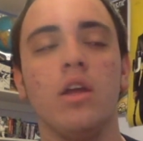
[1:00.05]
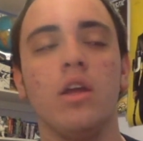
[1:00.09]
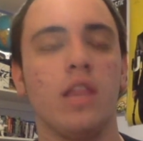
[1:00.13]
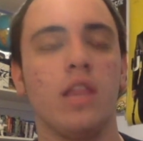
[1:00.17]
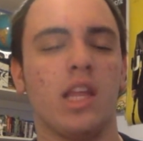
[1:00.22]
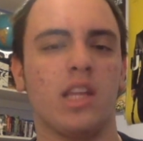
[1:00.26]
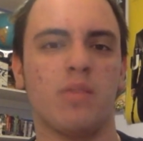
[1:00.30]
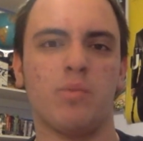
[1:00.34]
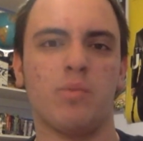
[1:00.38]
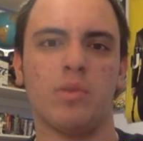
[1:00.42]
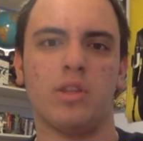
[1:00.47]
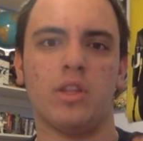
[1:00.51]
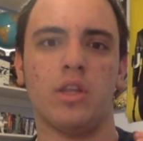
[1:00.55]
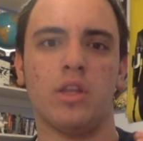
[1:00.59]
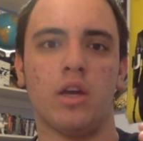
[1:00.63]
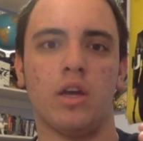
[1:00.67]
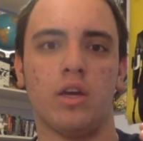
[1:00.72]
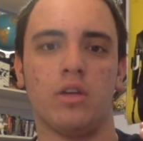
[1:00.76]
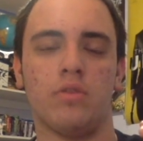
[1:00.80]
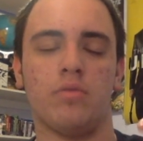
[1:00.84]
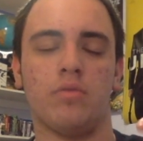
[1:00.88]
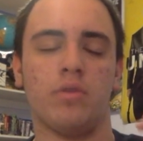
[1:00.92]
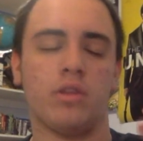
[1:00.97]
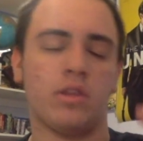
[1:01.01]
Like,
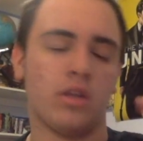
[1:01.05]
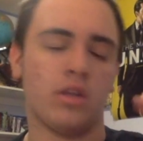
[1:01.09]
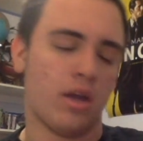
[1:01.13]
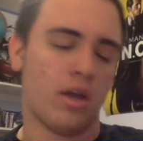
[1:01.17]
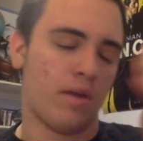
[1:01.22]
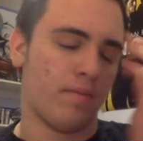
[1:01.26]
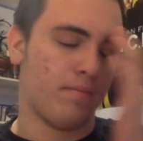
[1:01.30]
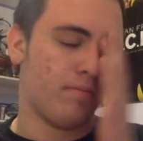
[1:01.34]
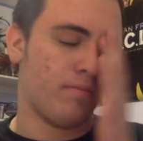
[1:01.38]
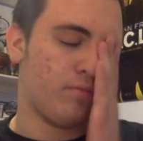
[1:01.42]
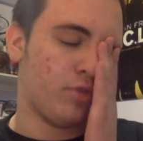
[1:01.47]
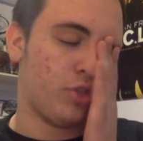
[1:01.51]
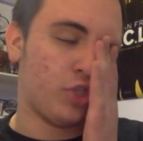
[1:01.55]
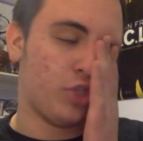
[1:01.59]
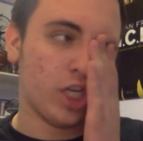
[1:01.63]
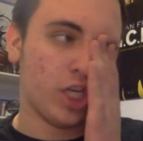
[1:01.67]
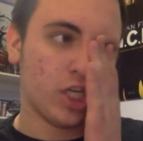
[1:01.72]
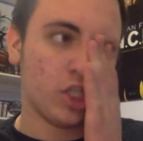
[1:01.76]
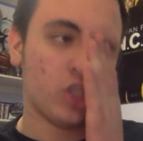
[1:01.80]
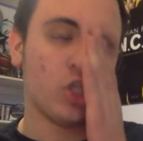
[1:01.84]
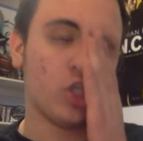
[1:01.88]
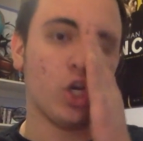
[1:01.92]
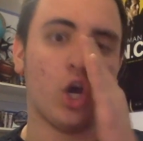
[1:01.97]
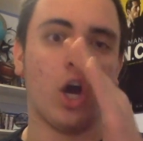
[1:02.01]
with
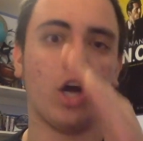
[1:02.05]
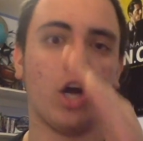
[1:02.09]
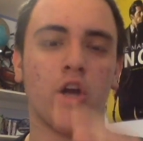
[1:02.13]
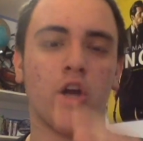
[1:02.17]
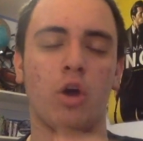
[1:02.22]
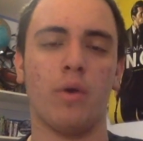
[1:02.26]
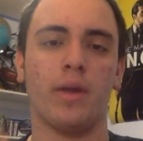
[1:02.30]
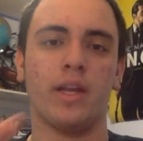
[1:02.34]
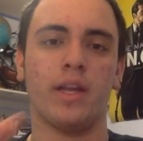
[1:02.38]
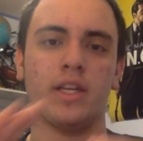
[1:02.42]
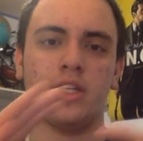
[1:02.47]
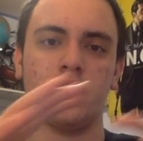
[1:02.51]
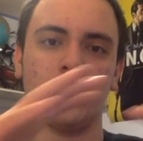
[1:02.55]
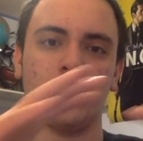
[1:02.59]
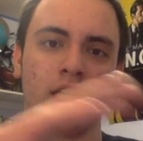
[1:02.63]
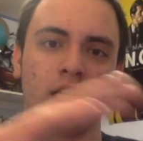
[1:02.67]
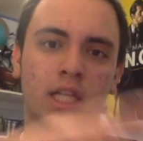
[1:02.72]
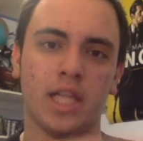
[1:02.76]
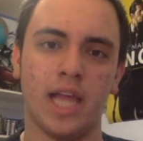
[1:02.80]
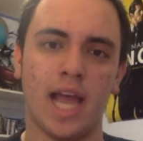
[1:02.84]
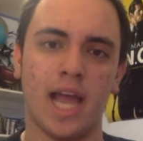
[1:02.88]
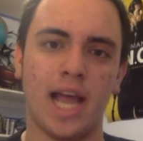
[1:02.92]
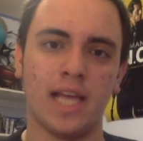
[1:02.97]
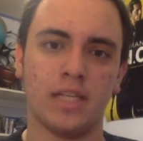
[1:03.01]
Jigsaw going into the
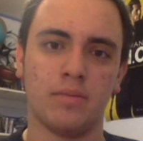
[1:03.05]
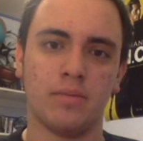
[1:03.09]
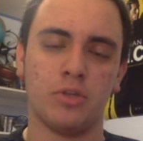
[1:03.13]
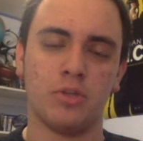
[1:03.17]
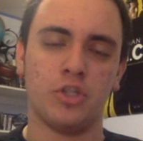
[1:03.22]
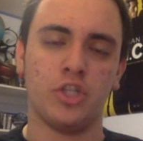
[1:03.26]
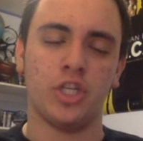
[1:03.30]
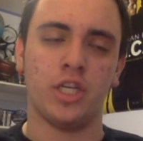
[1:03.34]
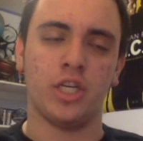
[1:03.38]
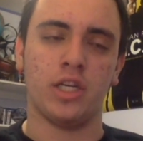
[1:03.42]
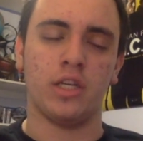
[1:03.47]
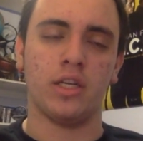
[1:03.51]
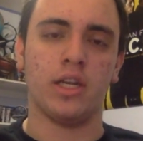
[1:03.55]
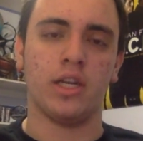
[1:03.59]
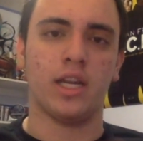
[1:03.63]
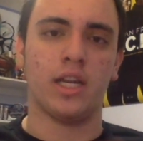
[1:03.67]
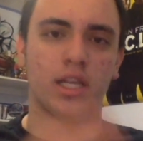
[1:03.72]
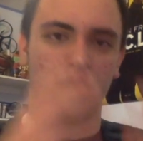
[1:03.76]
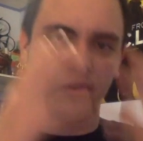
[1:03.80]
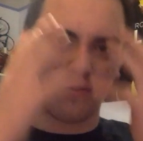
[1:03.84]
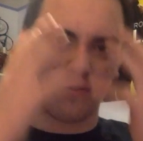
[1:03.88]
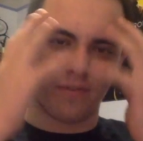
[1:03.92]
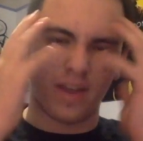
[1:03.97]
glass machine, getting his